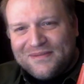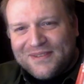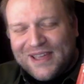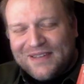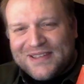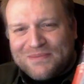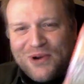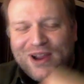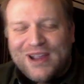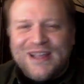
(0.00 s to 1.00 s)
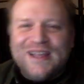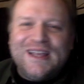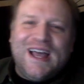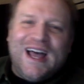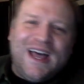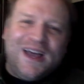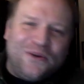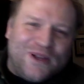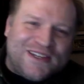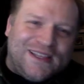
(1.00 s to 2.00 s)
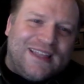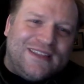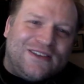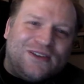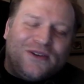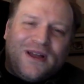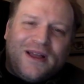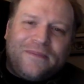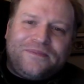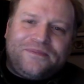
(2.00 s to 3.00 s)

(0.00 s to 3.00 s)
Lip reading: Give us more, which led to